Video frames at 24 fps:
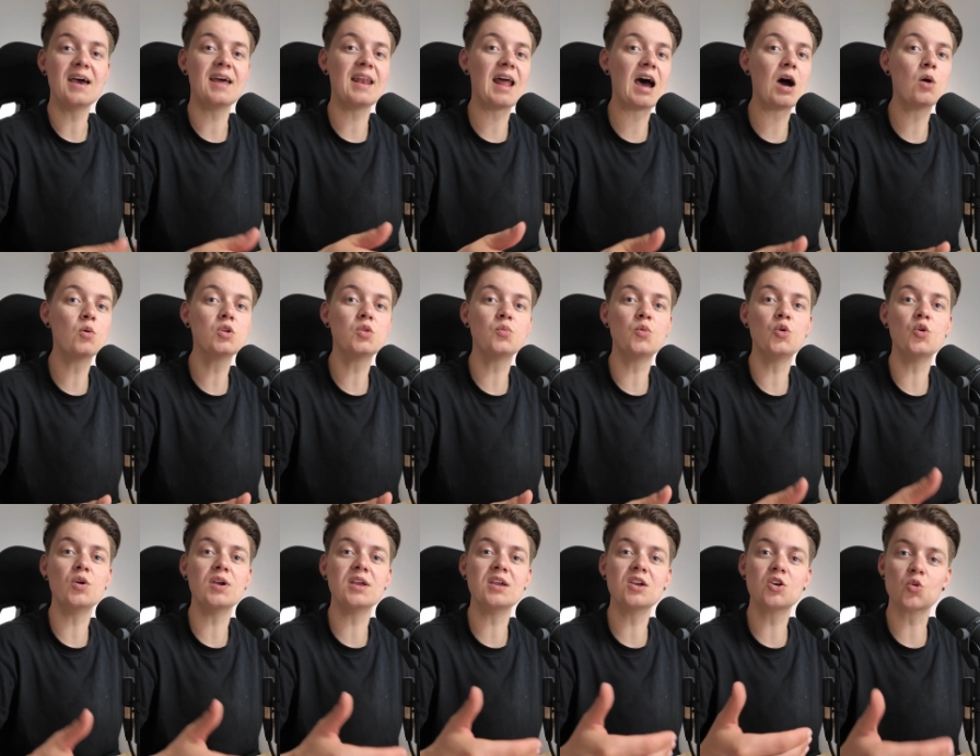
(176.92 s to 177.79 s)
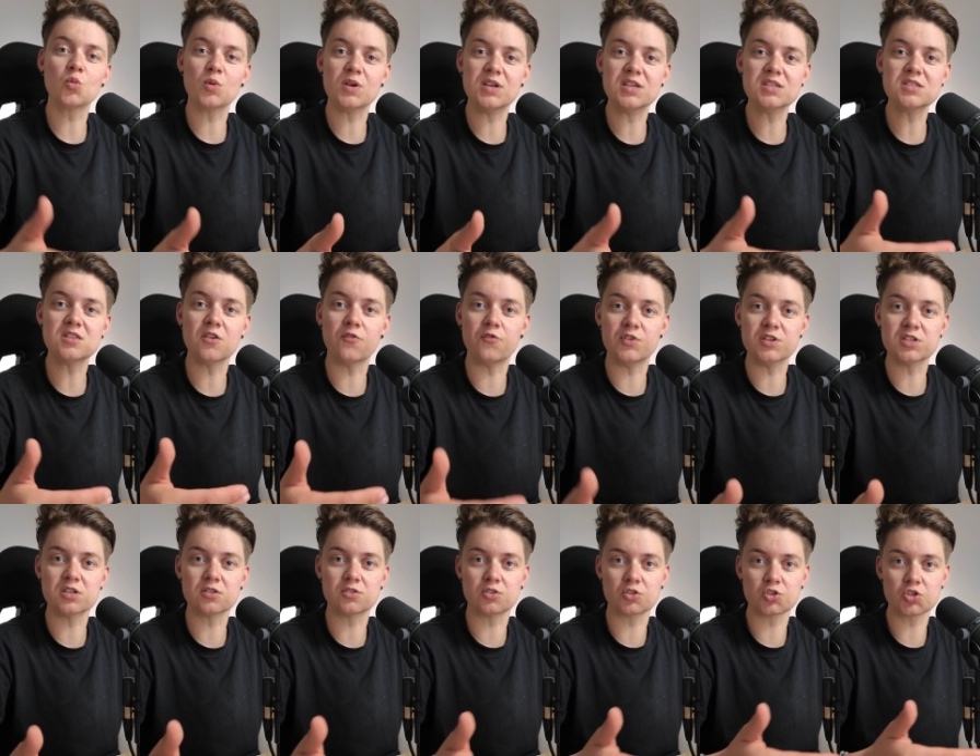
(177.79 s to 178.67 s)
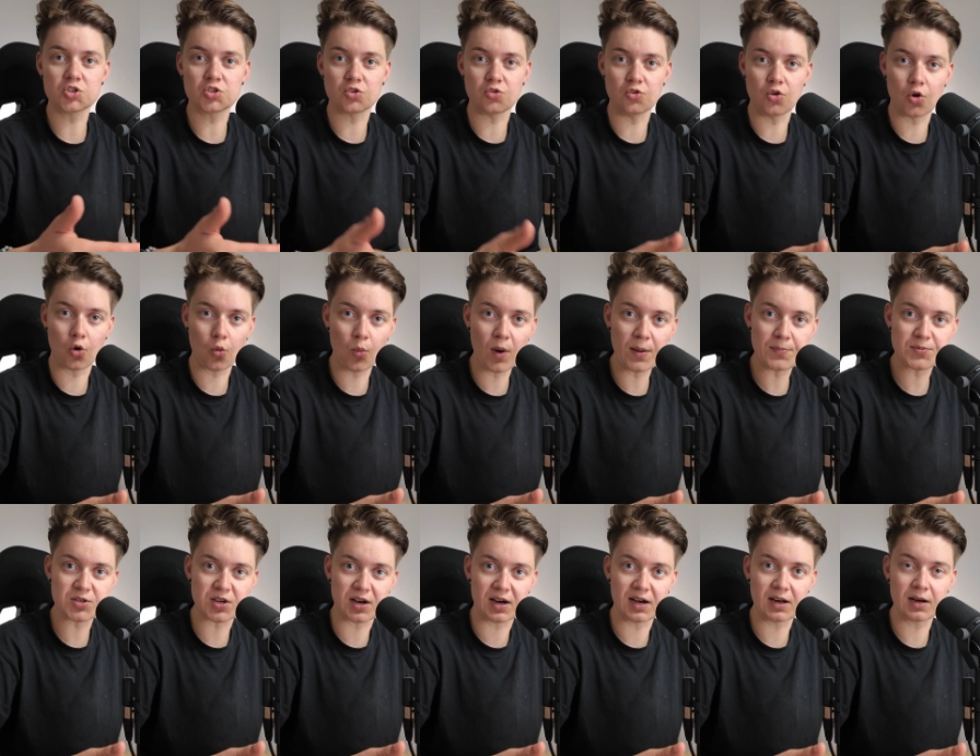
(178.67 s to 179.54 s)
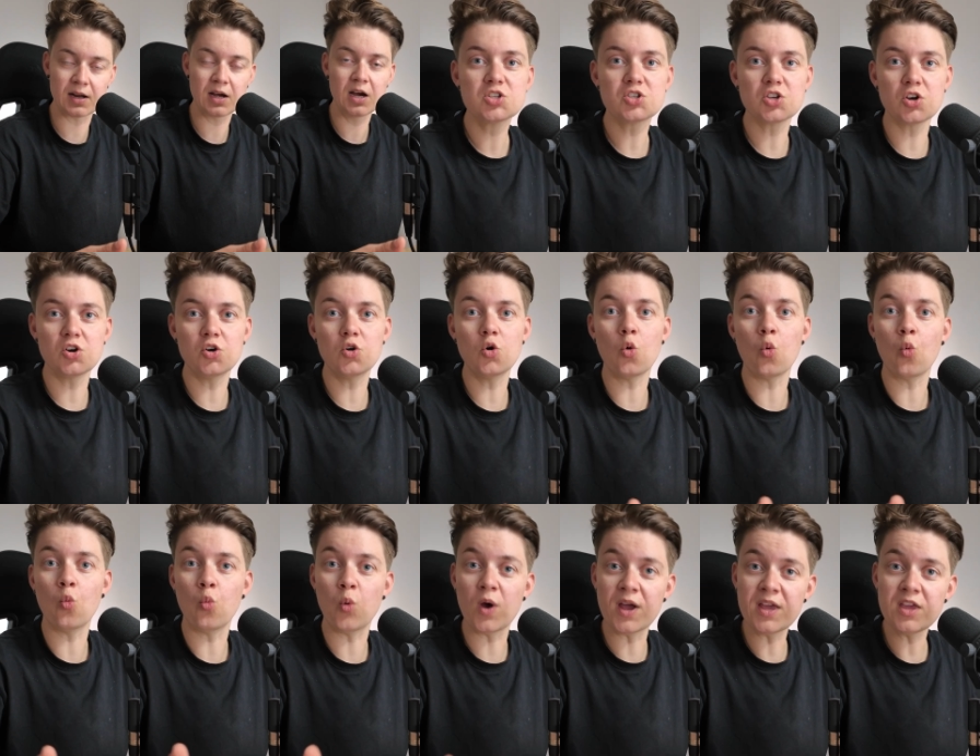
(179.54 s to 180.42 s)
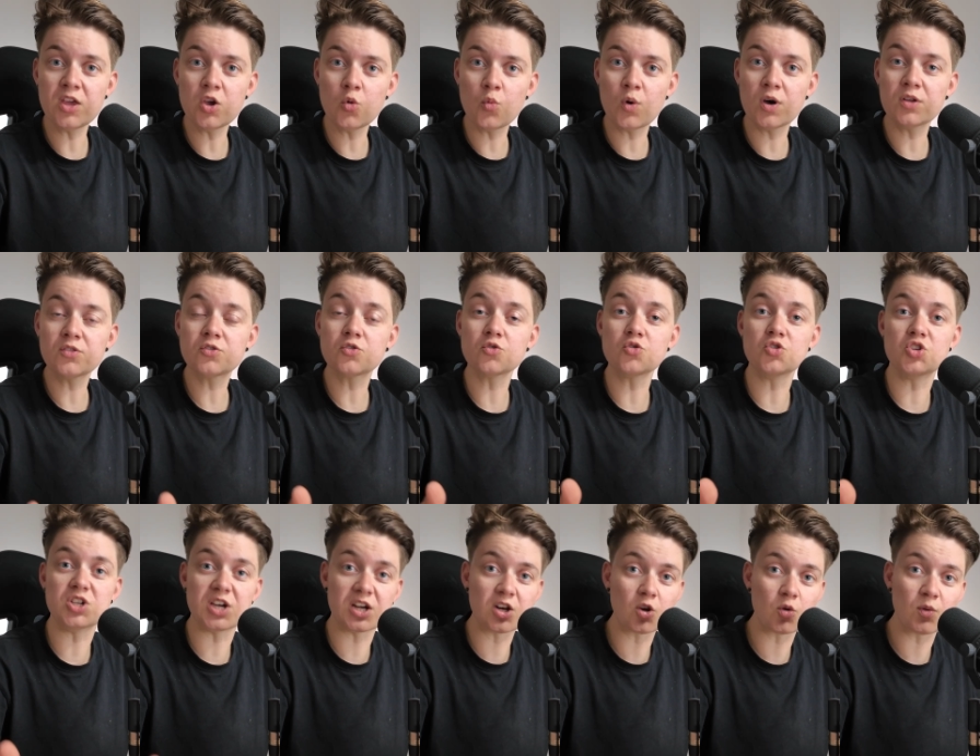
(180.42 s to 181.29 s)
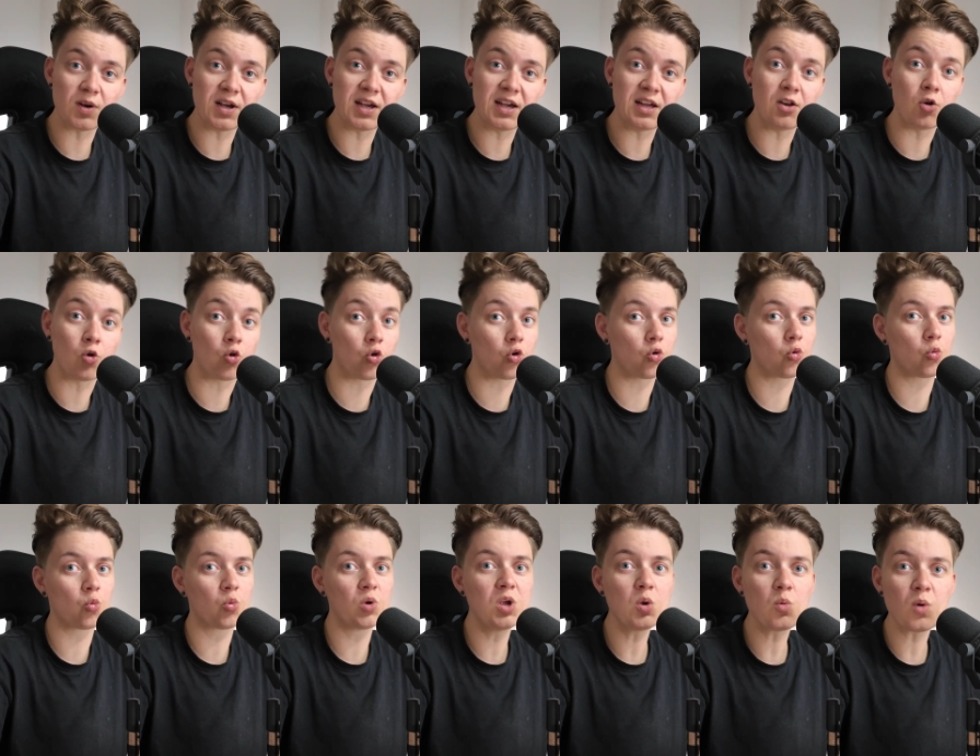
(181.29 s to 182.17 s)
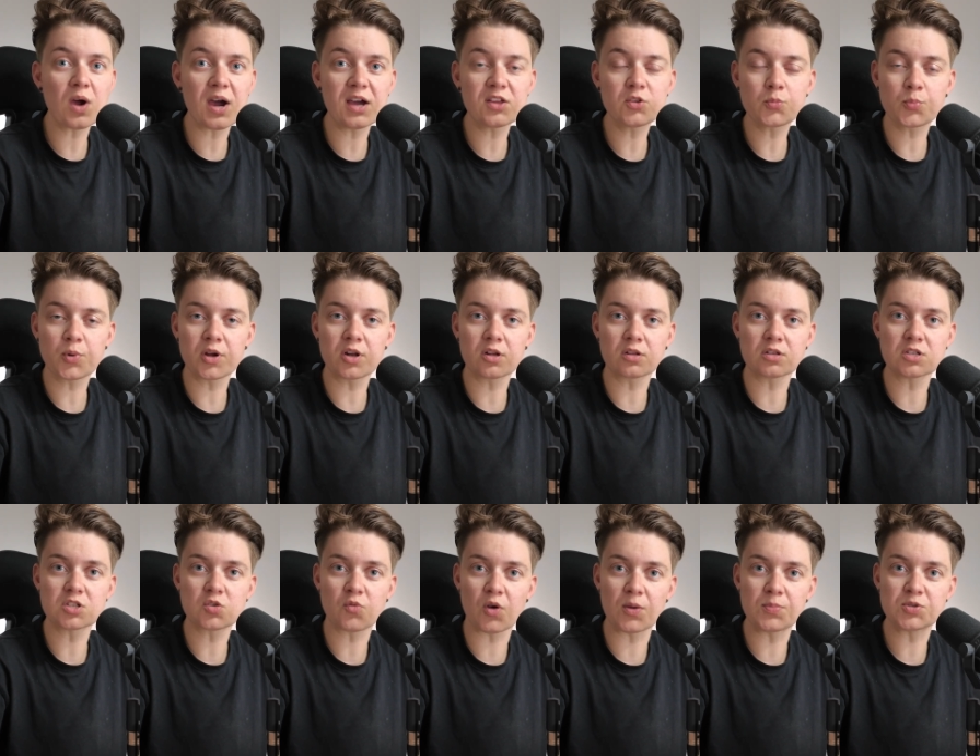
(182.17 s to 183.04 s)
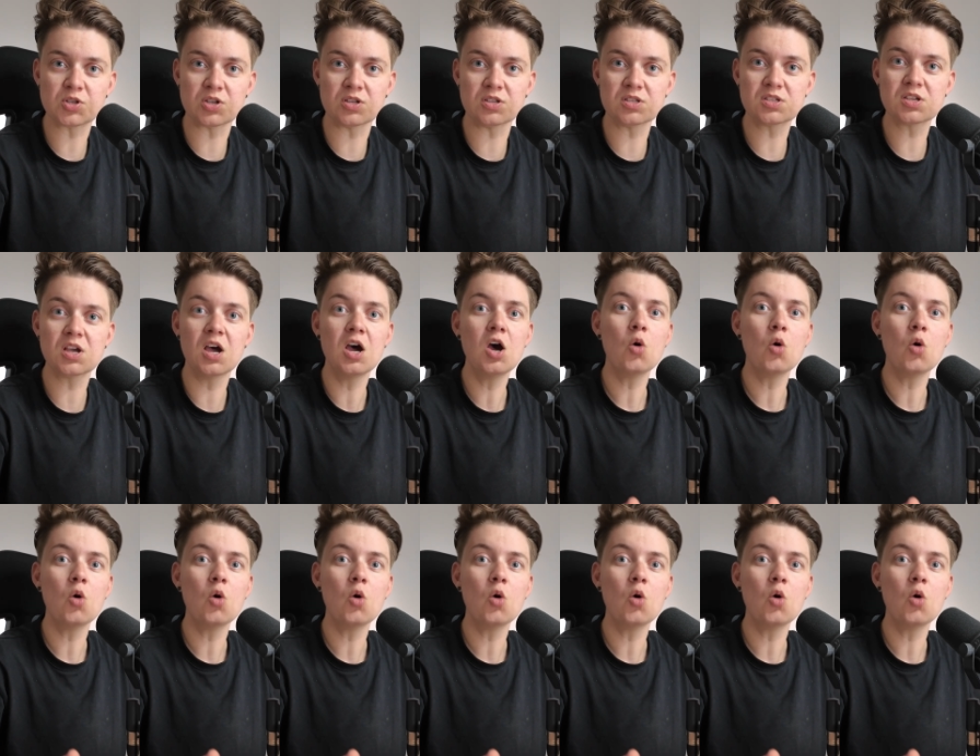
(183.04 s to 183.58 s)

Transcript: and how it will increase the visitors to your website. So when you want to generate or rewrite product descriptions,